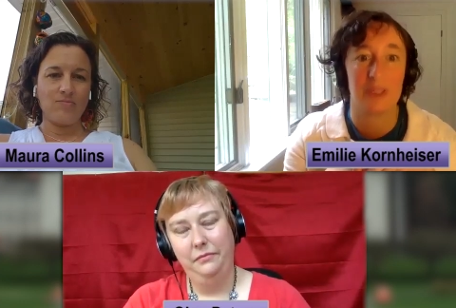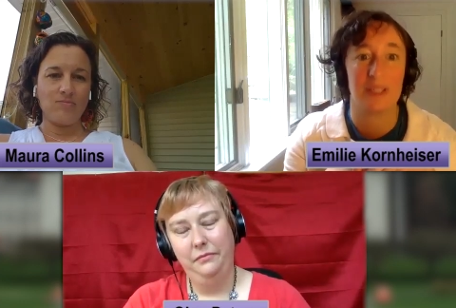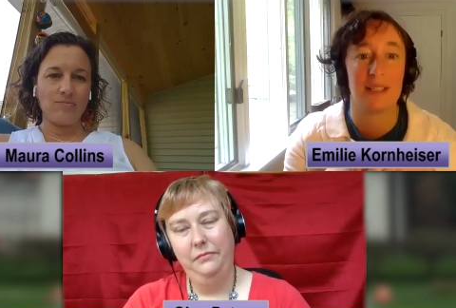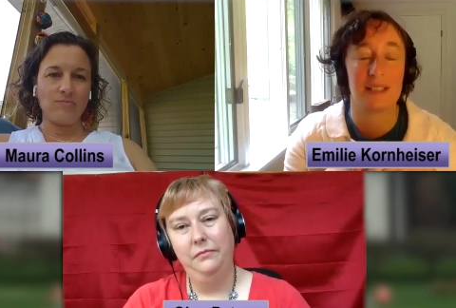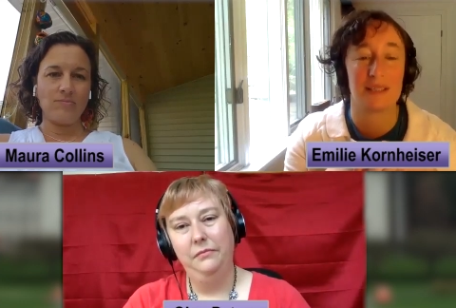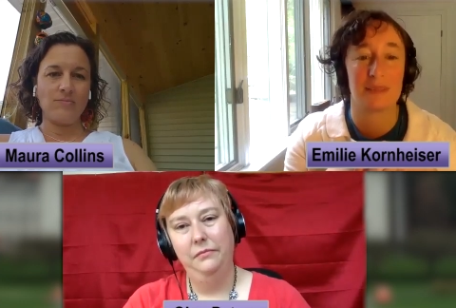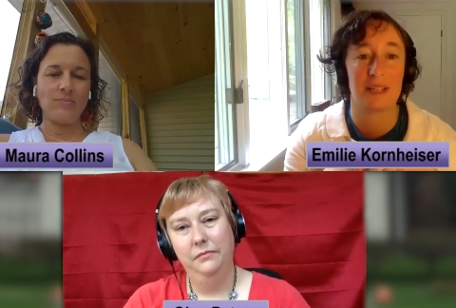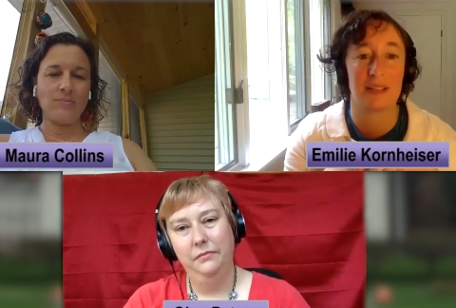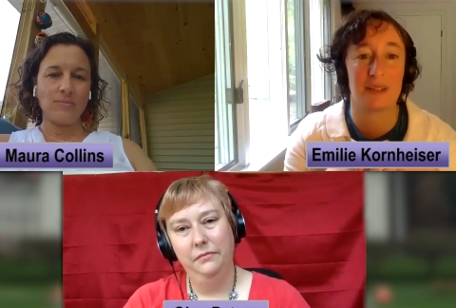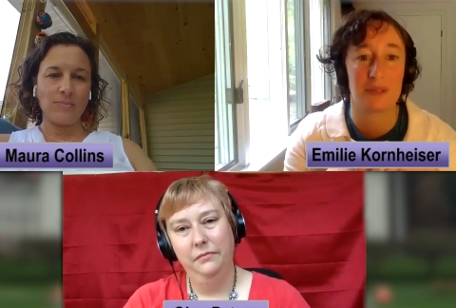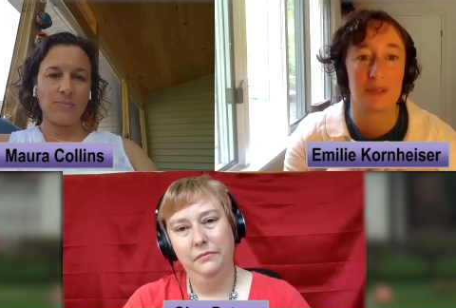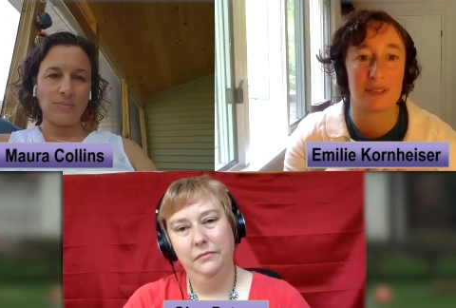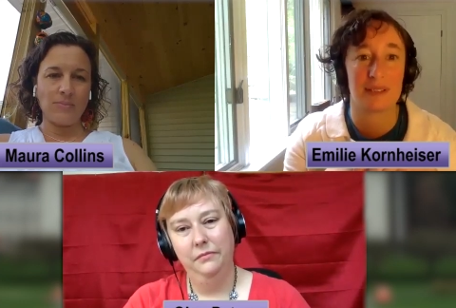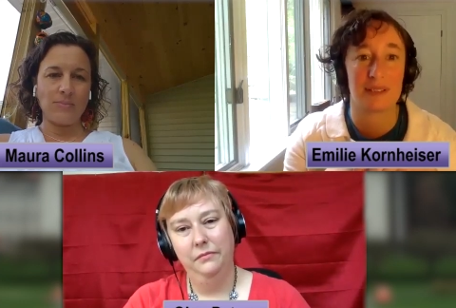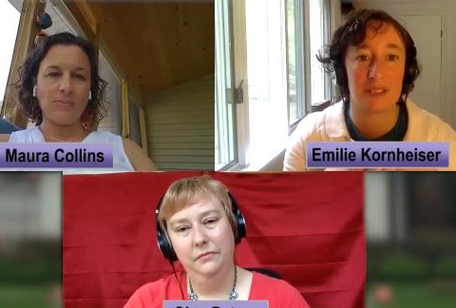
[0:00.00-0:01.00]
Speaker 1: we need to make
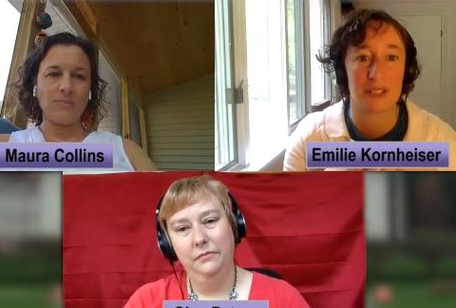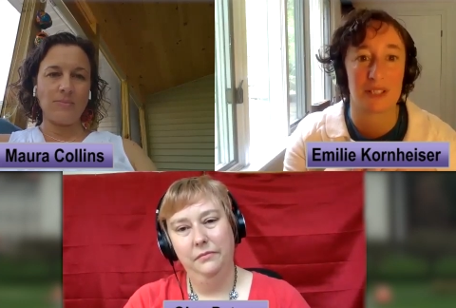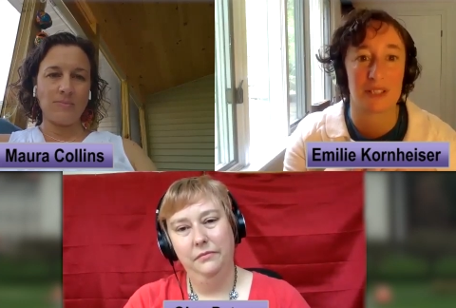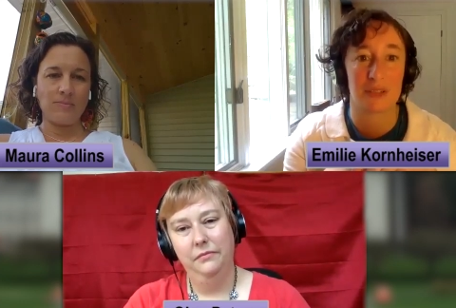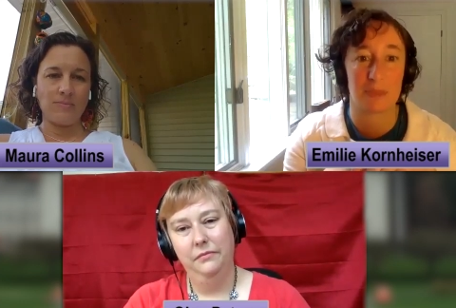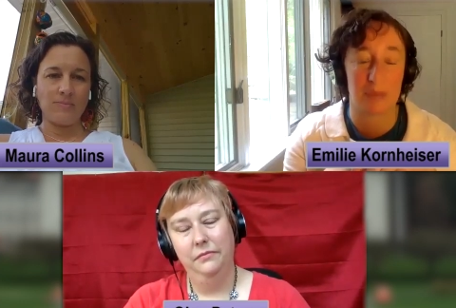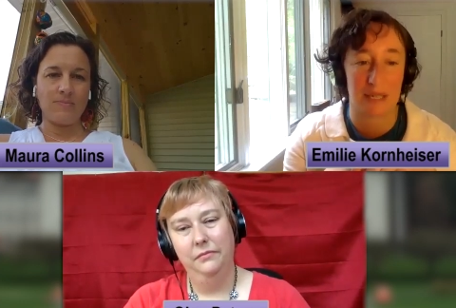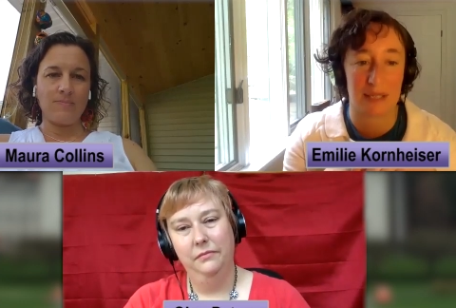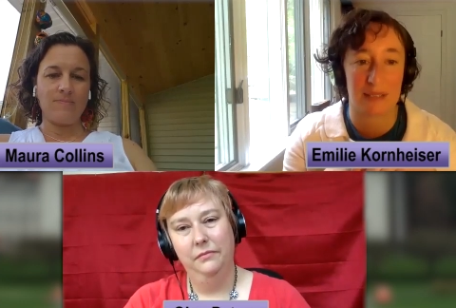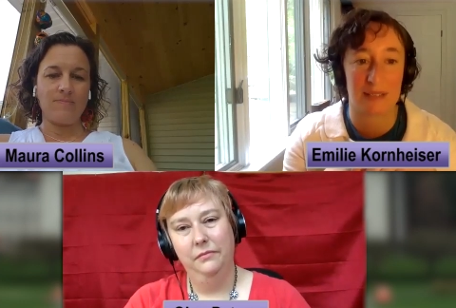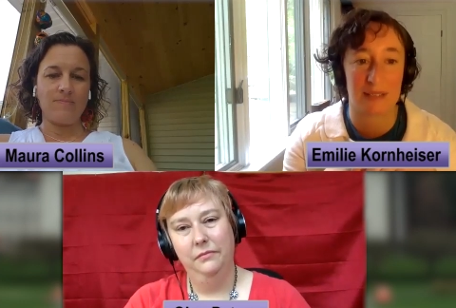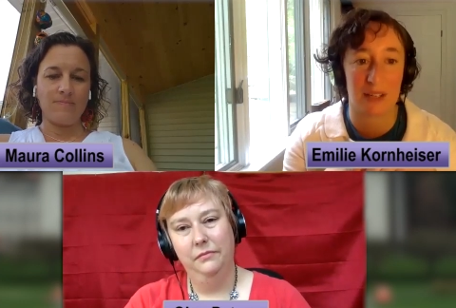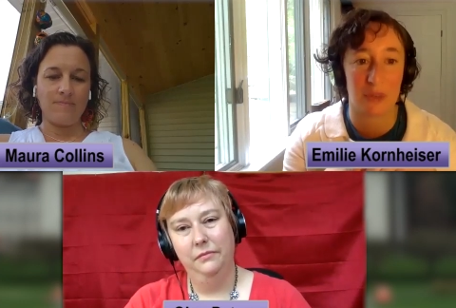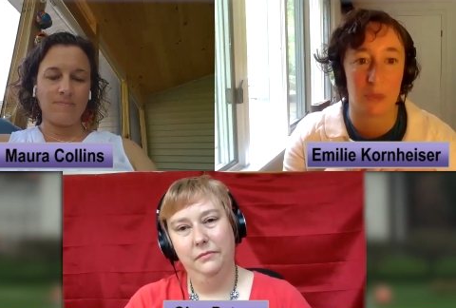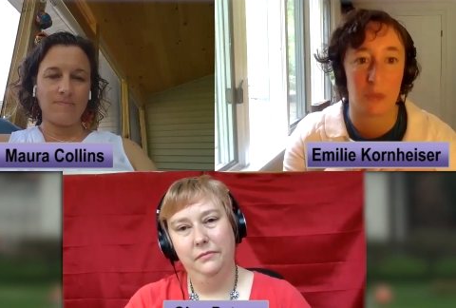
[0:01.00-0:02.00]
those decisions
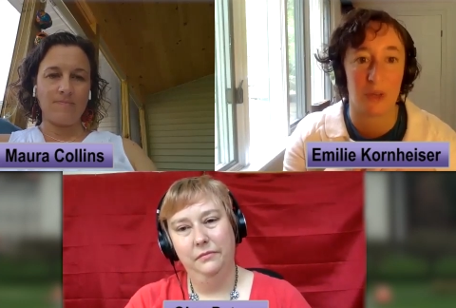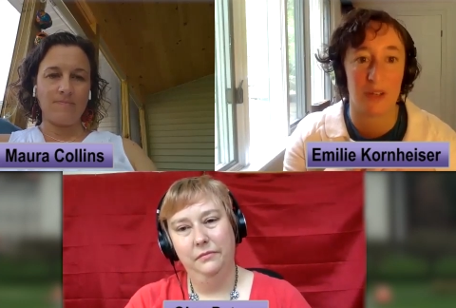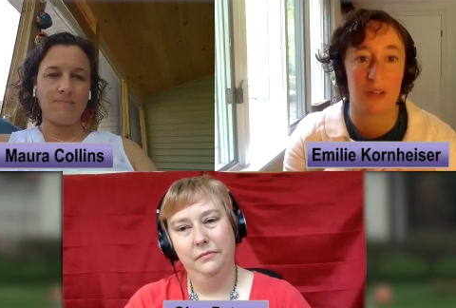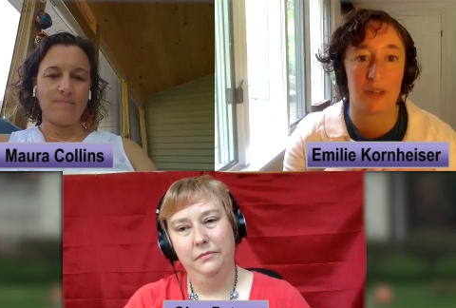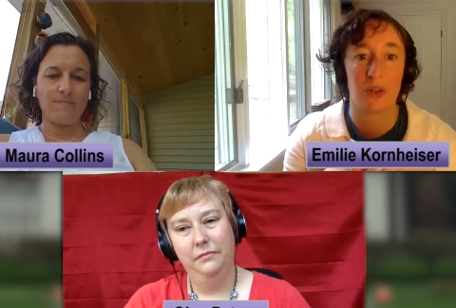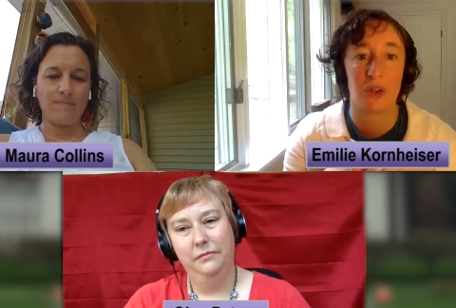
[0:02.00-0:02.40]
based on what